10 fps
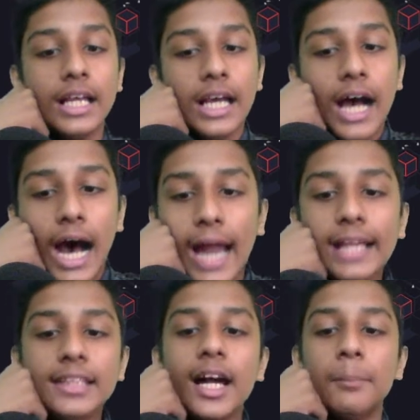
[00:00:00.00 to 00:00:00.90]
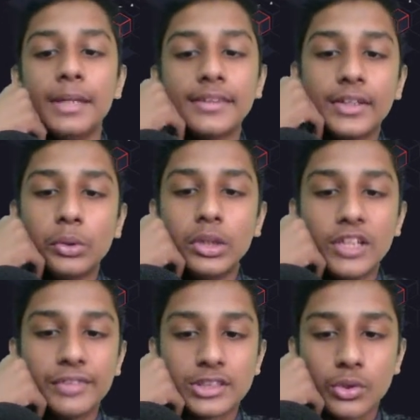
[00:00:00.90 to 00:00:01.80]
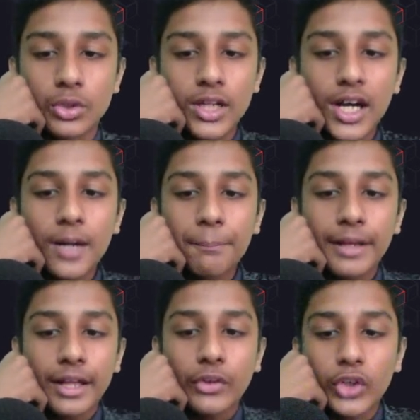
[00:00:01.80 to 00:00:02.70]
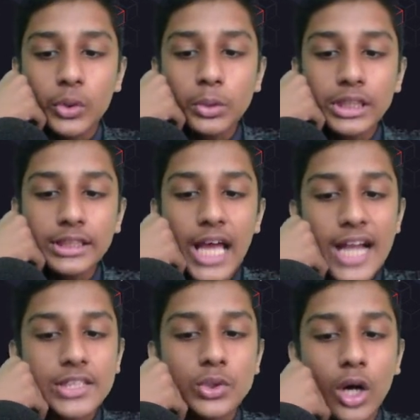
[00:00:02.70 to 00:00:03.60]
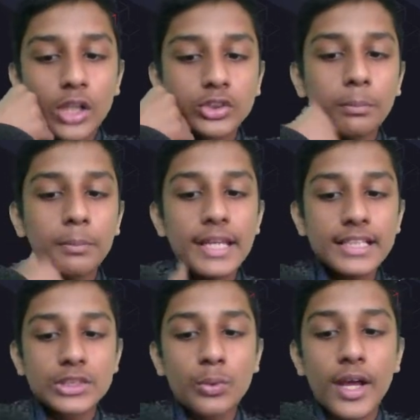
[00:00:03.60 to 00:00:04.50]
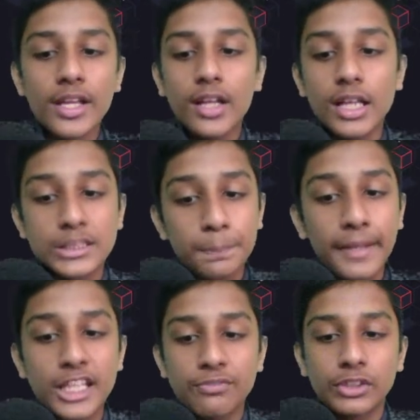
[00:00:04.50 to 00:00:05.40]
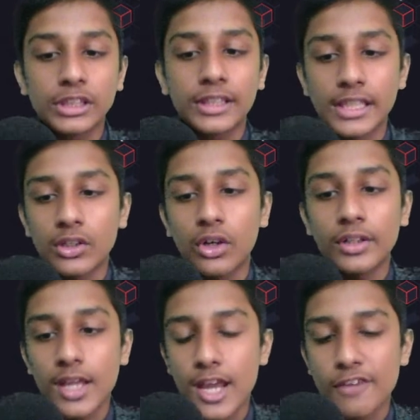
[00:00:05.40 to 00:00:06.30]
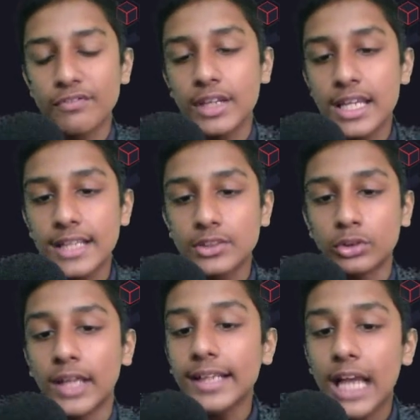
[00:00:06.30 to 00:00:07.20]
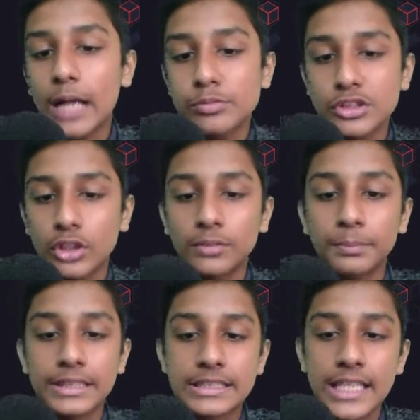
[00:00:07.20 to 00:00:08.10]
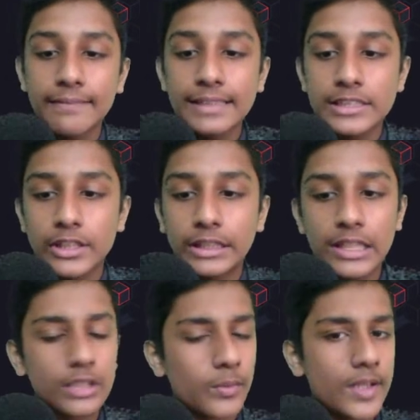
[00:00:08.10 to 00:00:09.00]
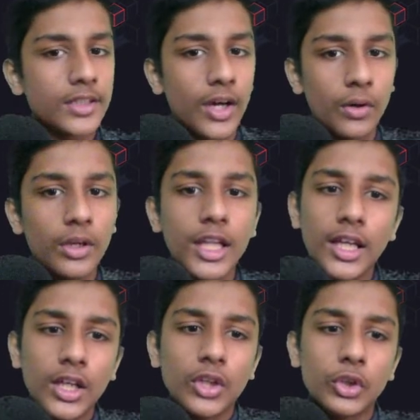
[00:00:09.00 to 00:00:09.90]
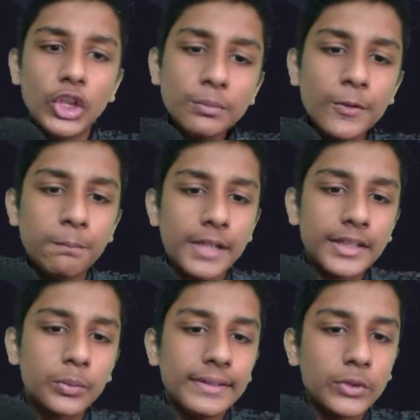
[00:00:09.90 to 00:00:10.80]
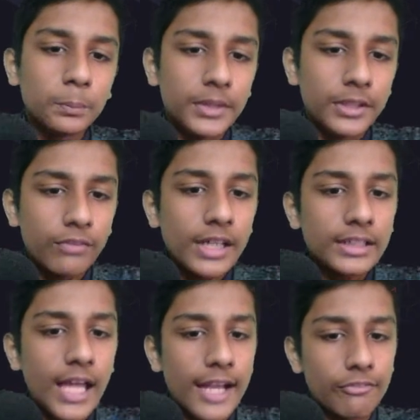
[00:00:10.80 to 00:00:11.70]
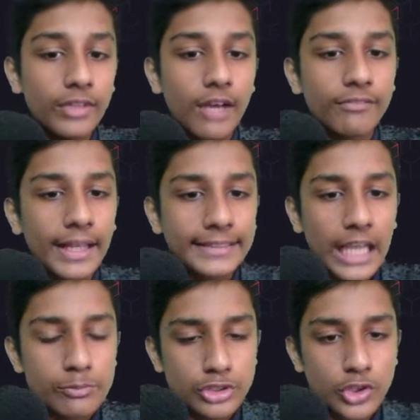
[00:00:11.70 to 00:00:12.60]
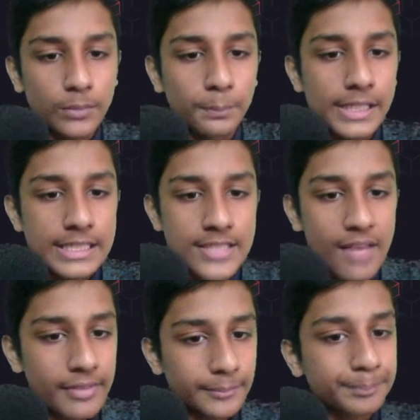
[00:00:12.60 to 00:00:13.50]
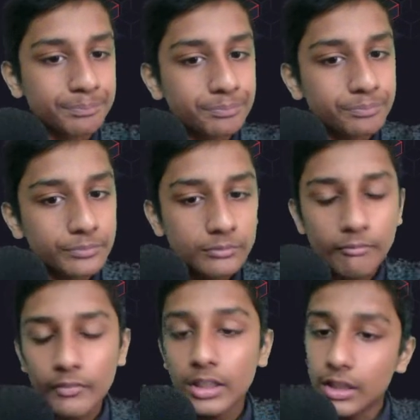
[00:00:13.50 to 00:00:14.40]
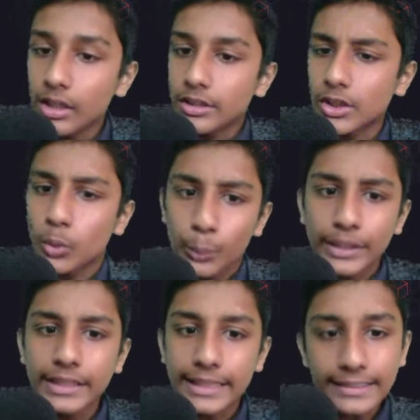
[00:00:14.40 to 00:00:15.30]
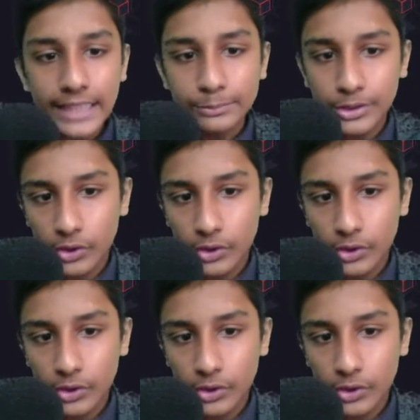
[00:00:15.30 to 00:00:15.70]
Idea being that you lift this rook up. Not only that, you also make a space for the king on f8. So knight captures on b7 is a real threat now. Dubov played queen to b1, and we have knight captures on b7. The queen recaptured on